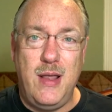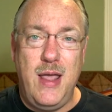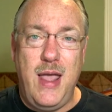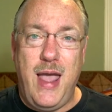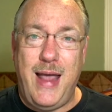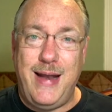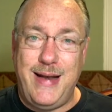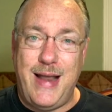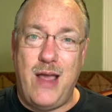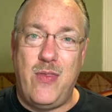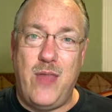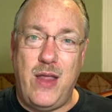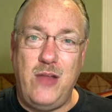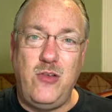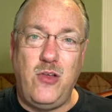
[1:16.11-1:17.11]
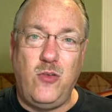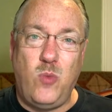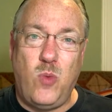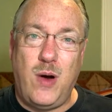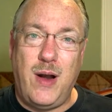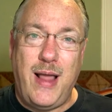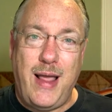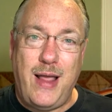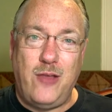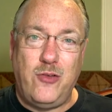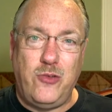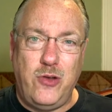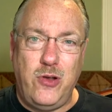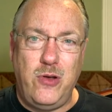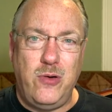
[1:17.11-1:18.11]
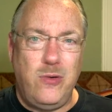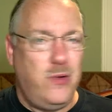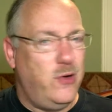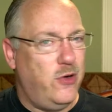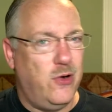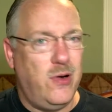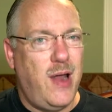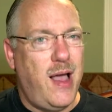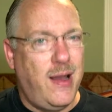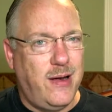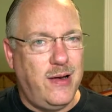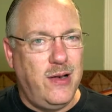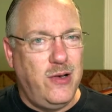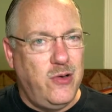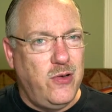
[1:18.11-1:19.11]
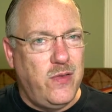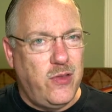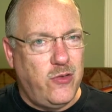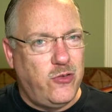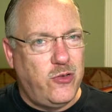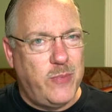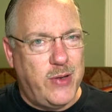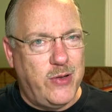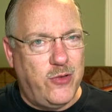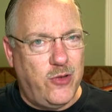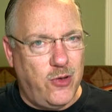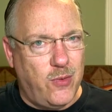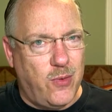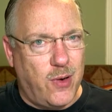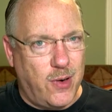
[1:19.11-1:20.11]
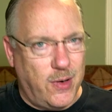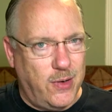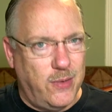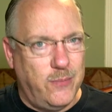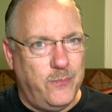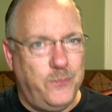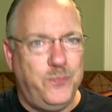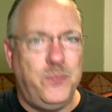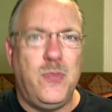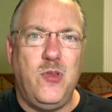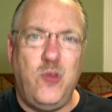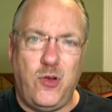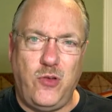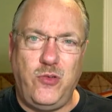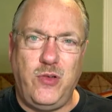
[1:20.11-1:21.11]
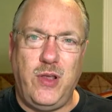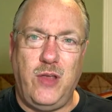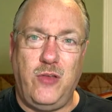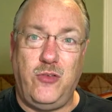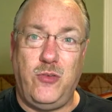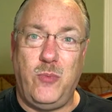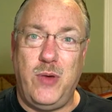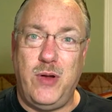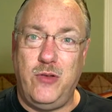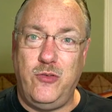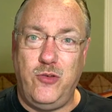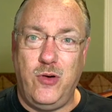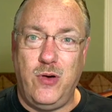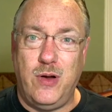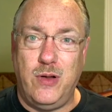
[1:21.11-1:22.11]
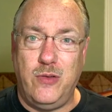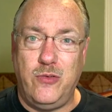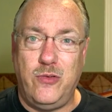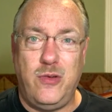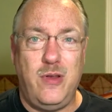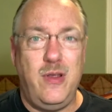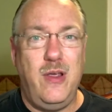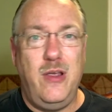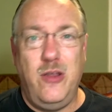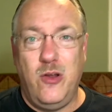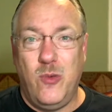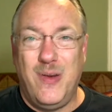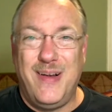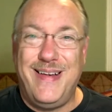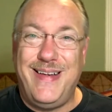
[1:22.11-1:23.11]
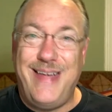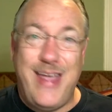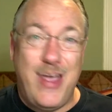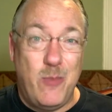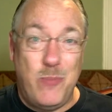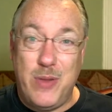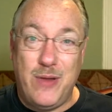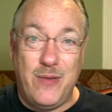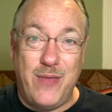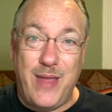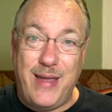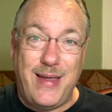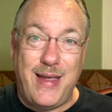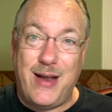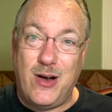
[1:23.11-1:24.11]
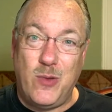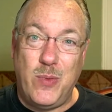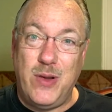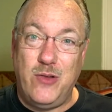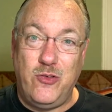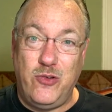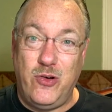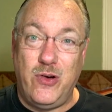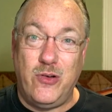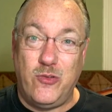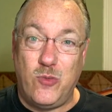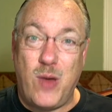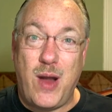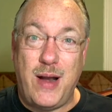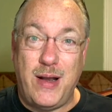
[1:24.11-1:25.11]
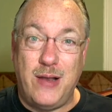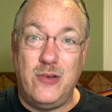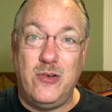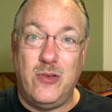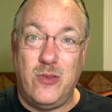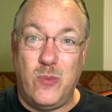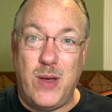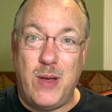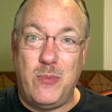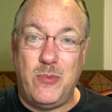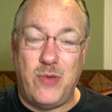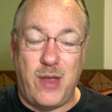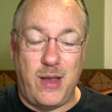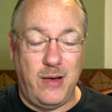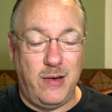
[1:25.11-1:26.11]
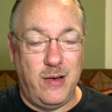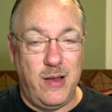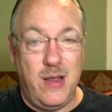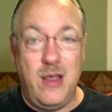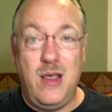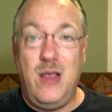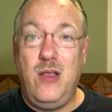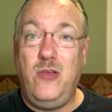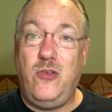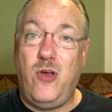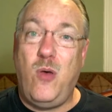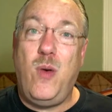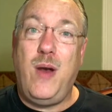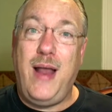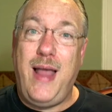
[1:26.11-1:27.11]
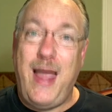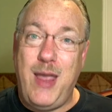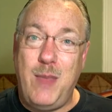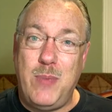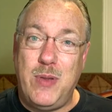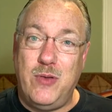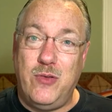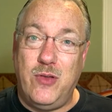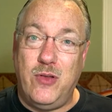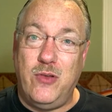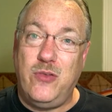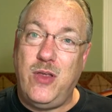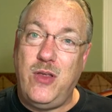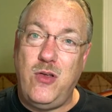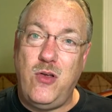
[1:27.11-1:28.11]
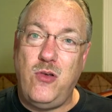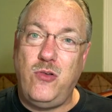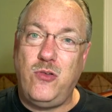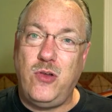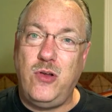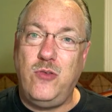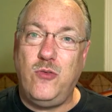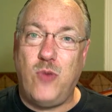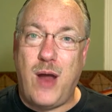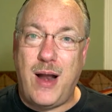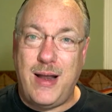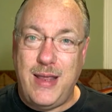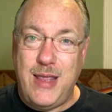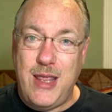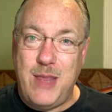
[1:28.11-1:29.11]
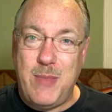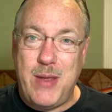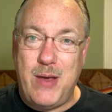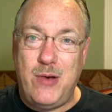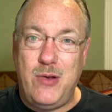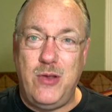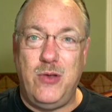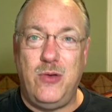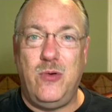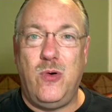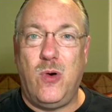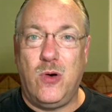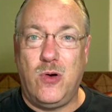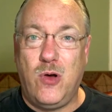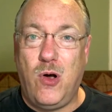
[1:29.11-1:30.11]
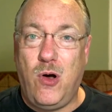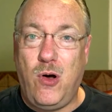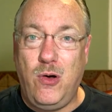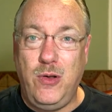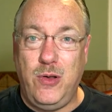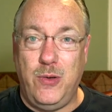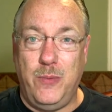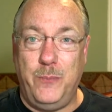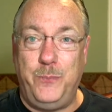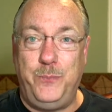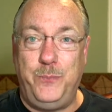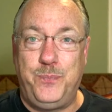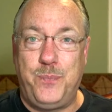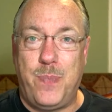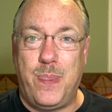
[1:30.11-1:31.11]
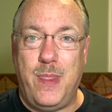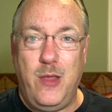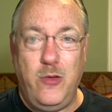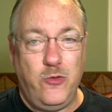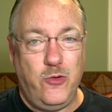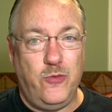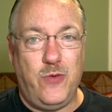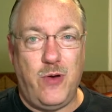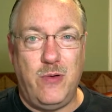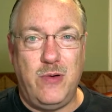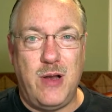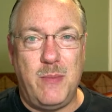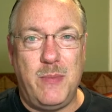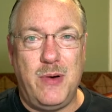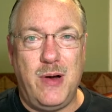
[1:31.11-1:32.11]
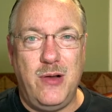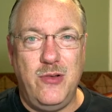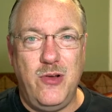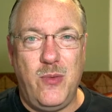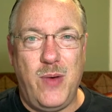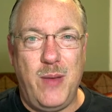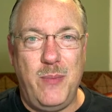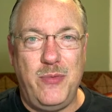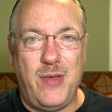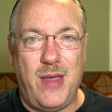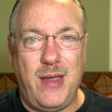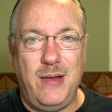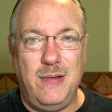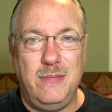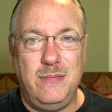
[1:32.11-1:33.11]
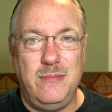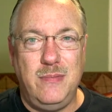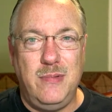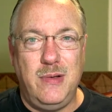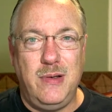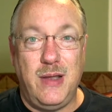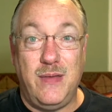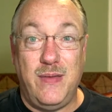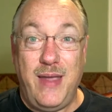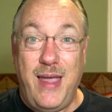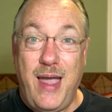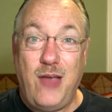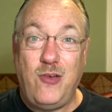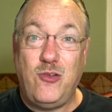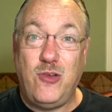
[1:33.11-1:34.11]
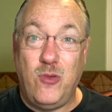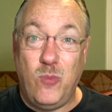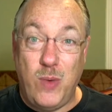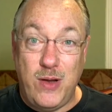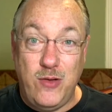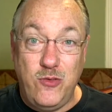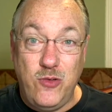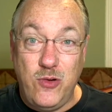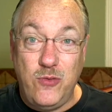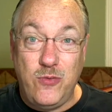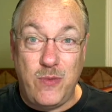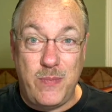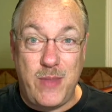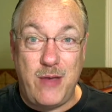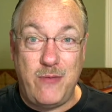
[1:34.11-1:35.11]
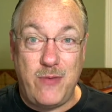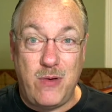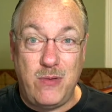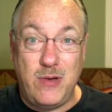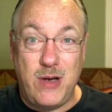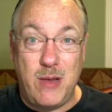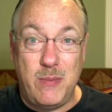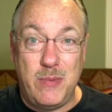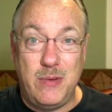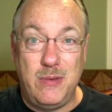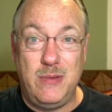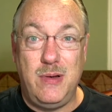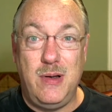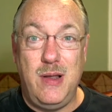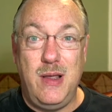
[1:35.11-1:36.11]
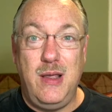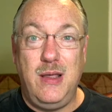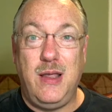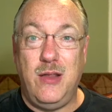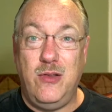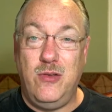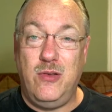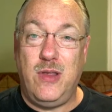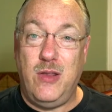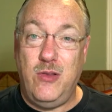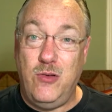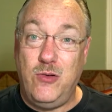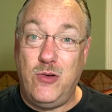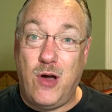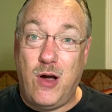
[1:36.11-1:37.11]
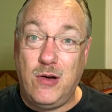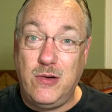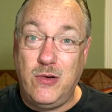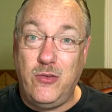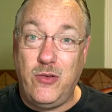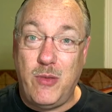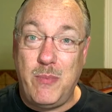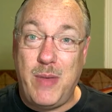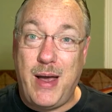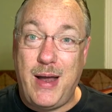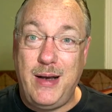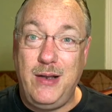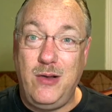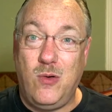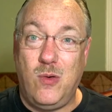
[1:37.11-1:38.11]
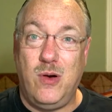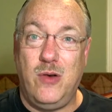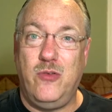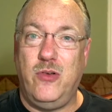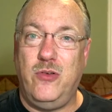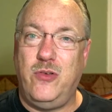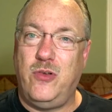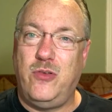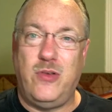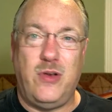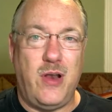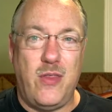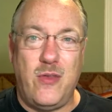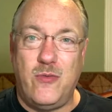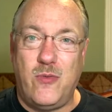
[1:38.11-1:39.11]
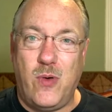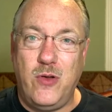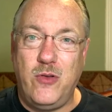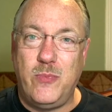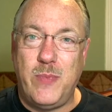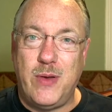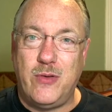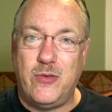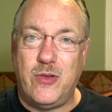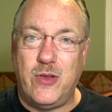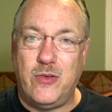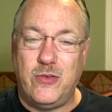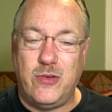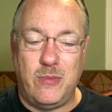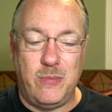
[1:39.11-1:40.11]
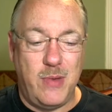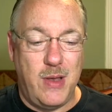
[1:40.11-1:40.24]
and now they just want to ask you, you're not going to do this to me too, are you? Just to get some reassurance. You really can't build that kind of reassurance right into the website. So what happens is they usually try to email you or call you. Is your phone number on your website? Can they actually reach you from that phone number? Can you talk to somebody, or is it just another voicemail system?